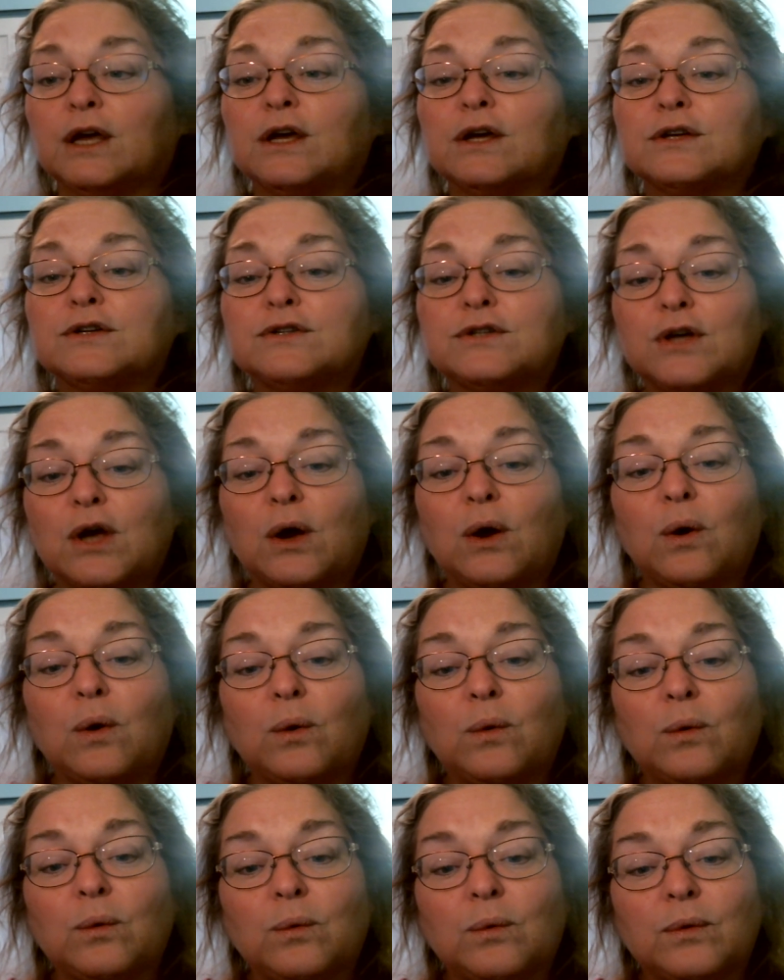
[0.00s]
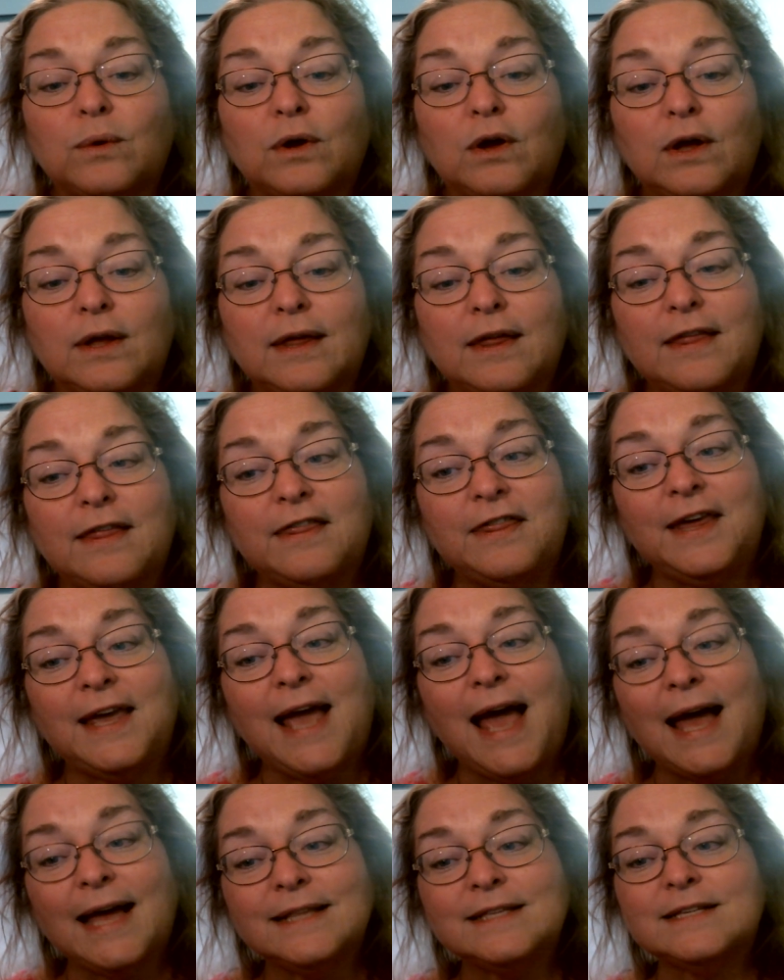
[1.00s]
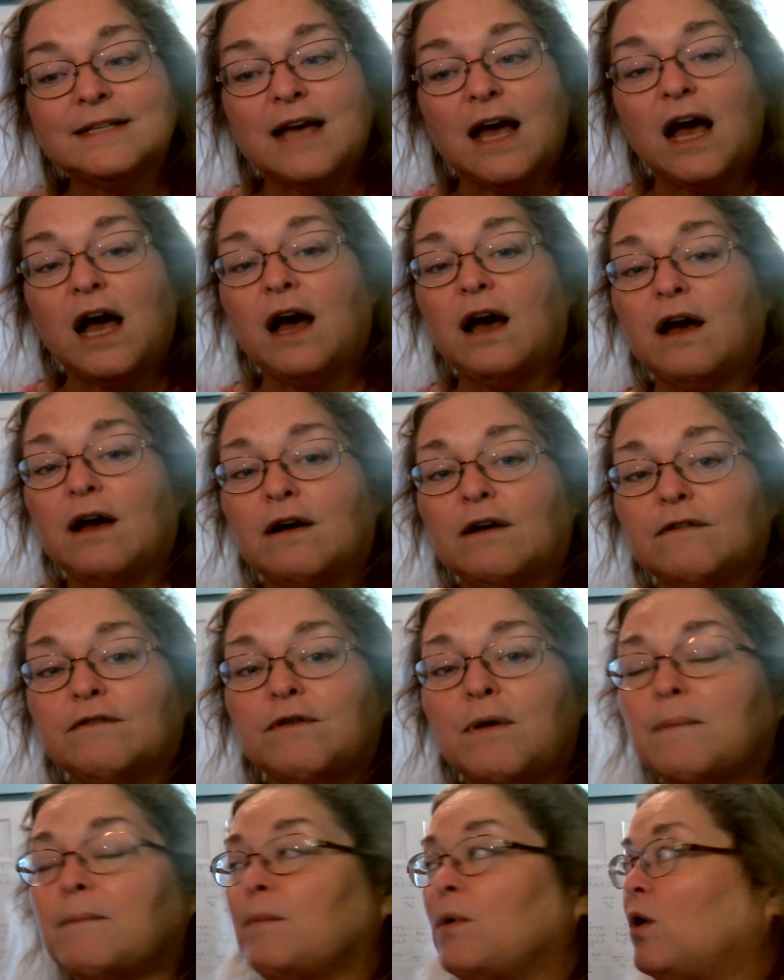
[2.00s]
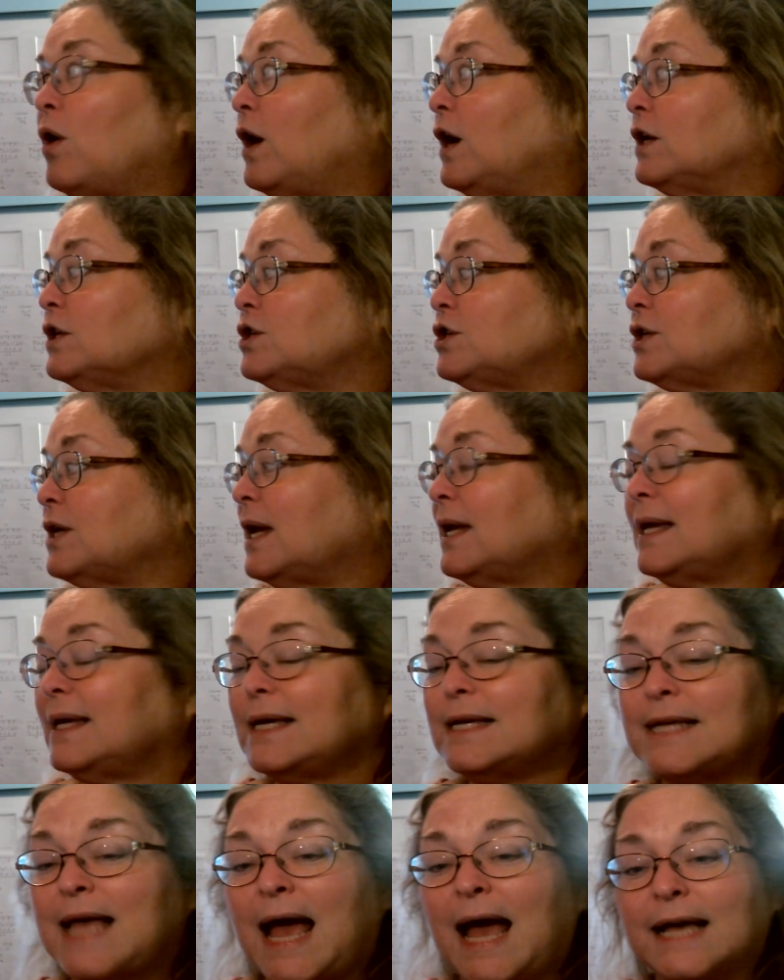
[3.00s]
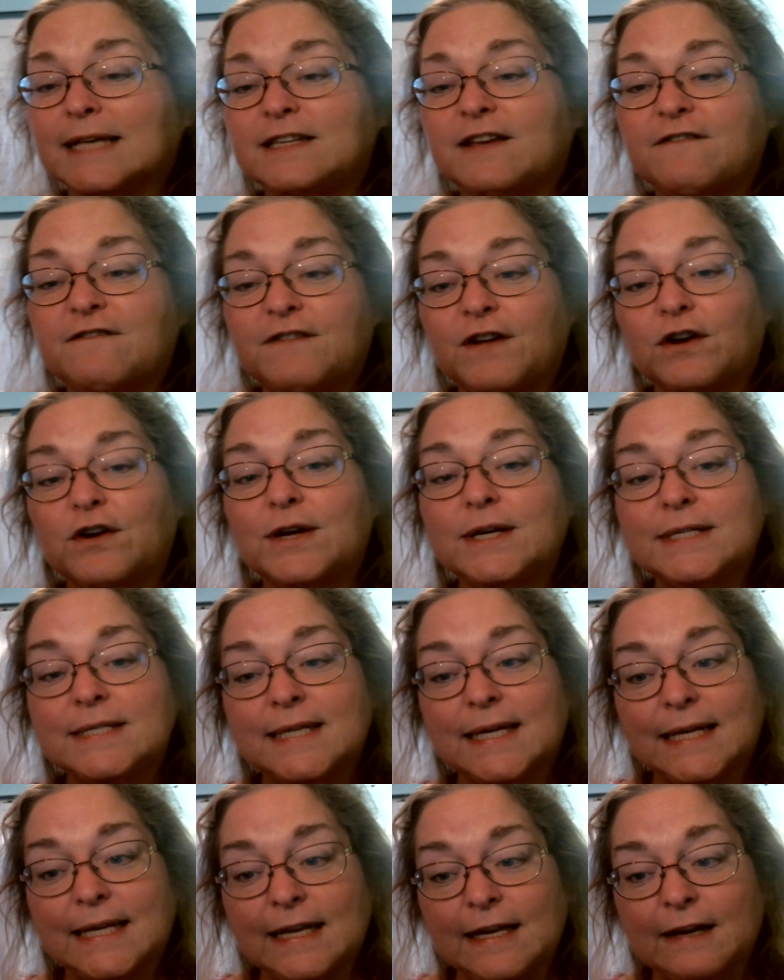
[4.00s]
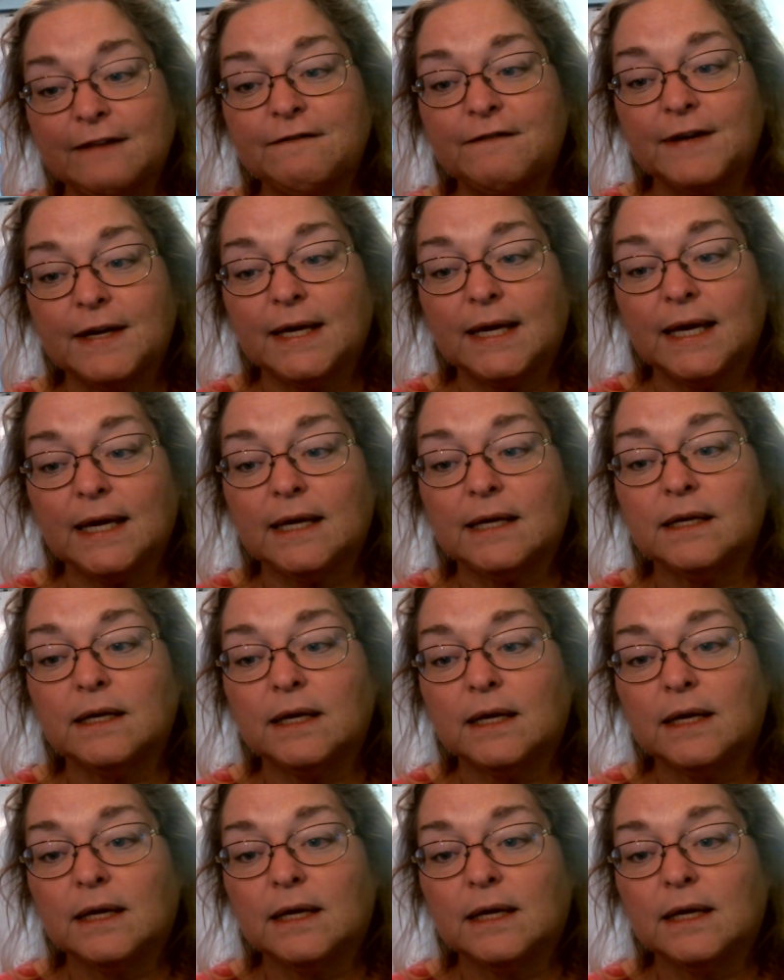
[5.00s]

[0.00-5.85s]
So the end of March, it has a very significant